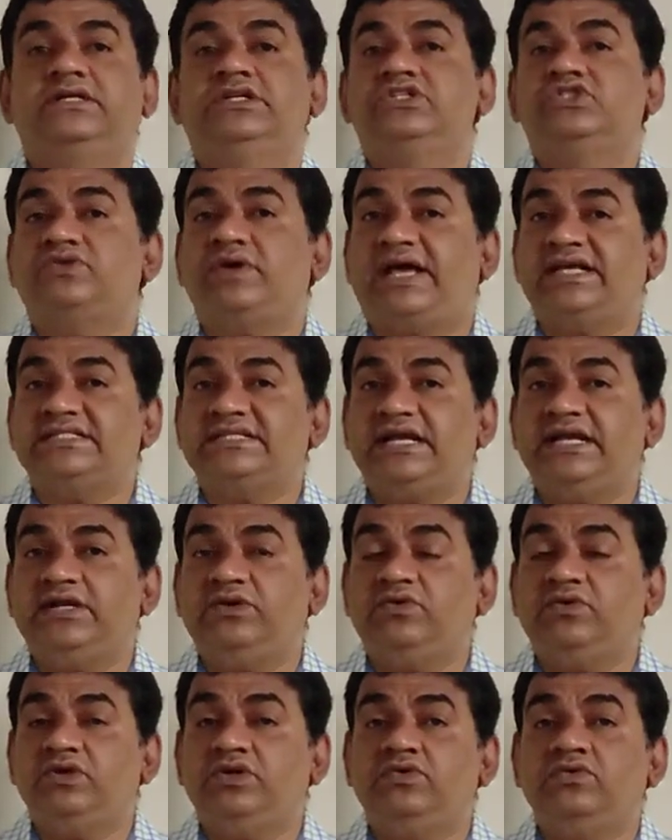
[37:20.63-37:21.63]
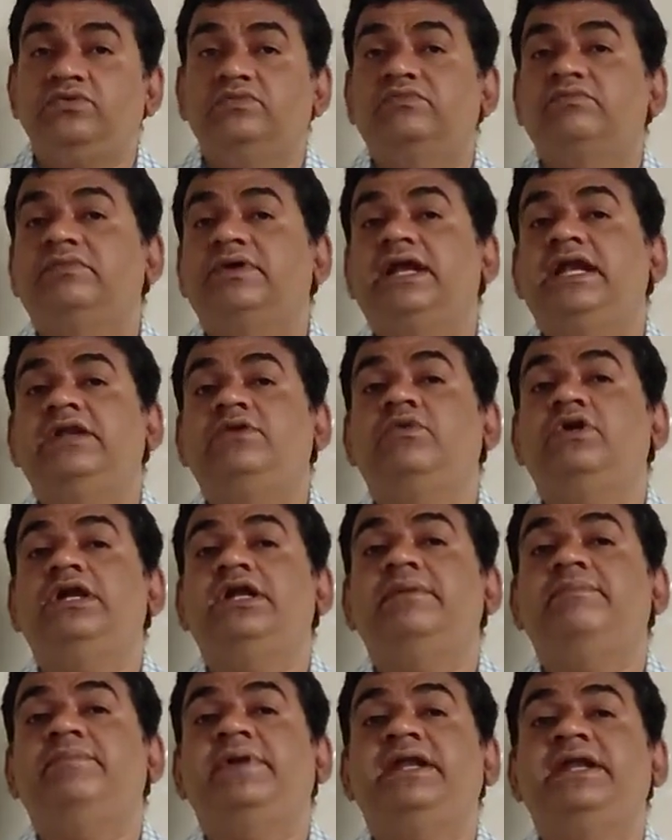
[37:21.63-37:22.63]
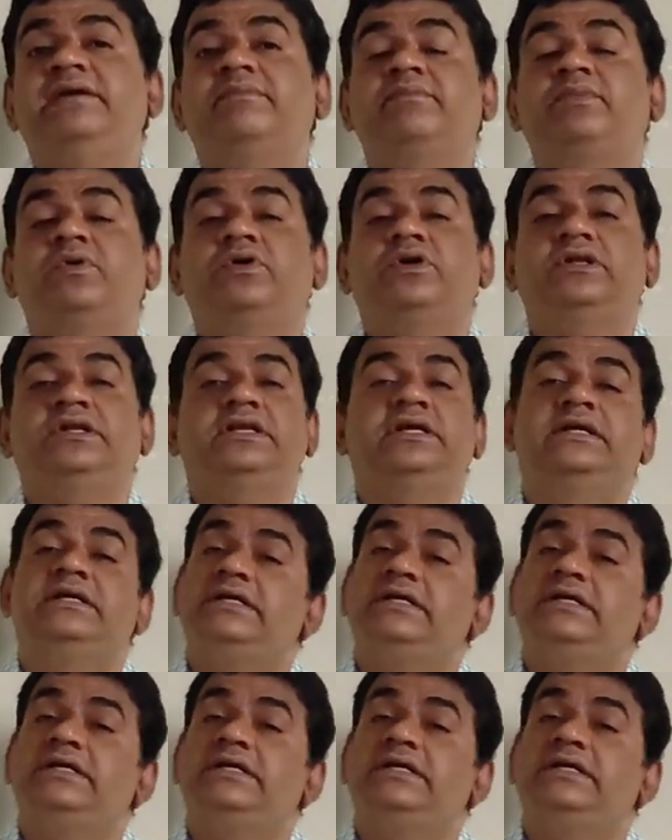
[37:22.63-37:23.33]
So as I told you, it will depend upon